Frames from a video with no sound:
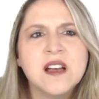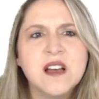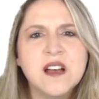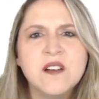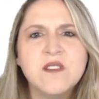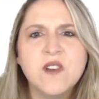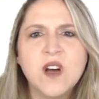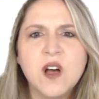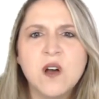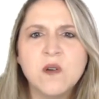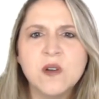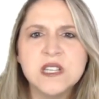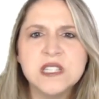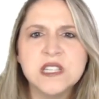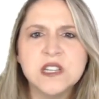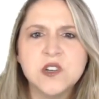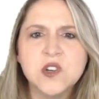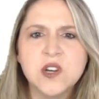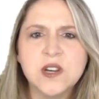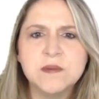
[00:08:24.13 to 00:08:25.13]
of Always
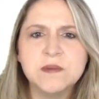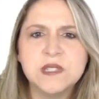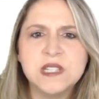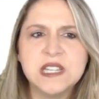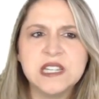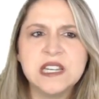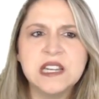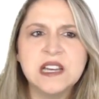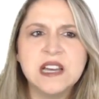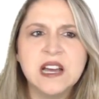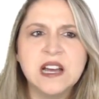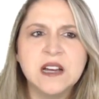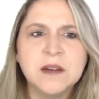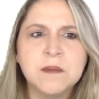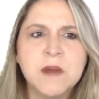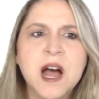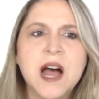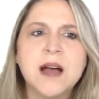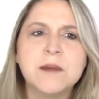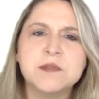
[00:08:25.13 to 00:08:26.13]
Encrypted
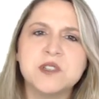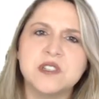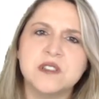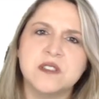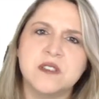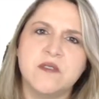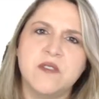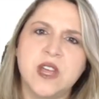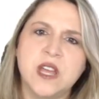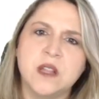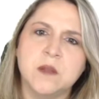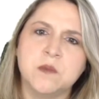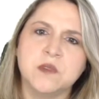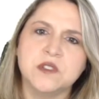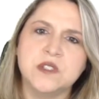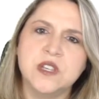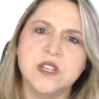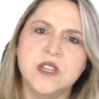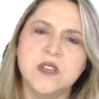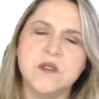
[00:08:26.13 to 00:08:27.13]
options available
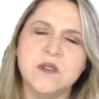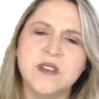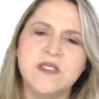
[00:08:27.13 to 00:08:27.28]
to you.